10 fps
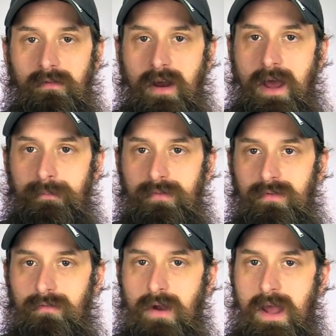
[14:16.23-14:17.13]
wraps
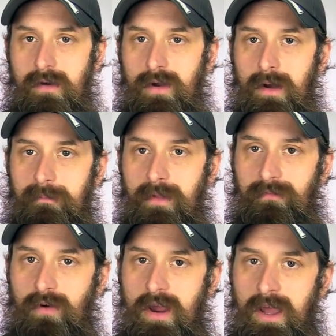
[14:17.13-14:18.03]
around up the
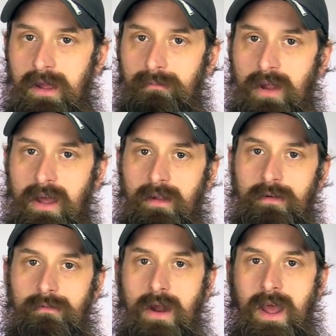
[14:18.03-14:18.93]
frame, down
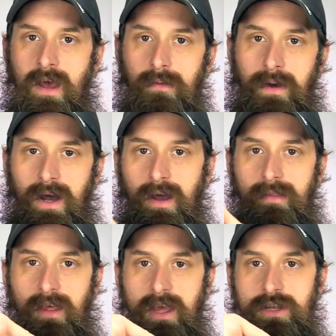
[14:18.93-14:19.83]
and around,
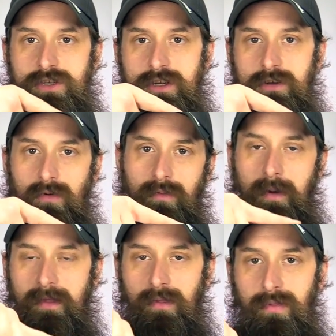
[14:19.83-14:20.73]
behind the engine, over
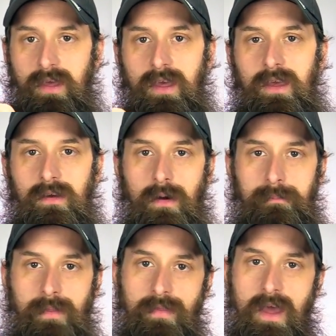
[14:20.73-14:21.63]
by the thing,
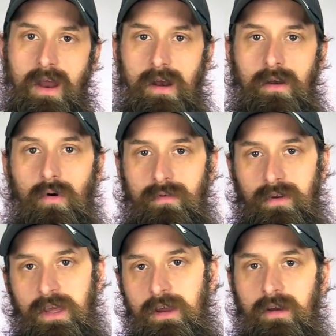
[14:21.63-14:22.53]
up to there, over
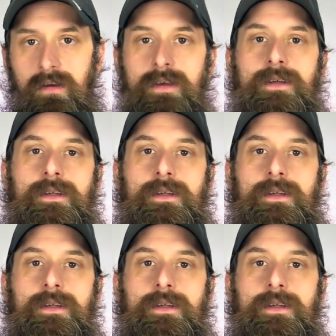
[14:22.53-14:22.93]
to here,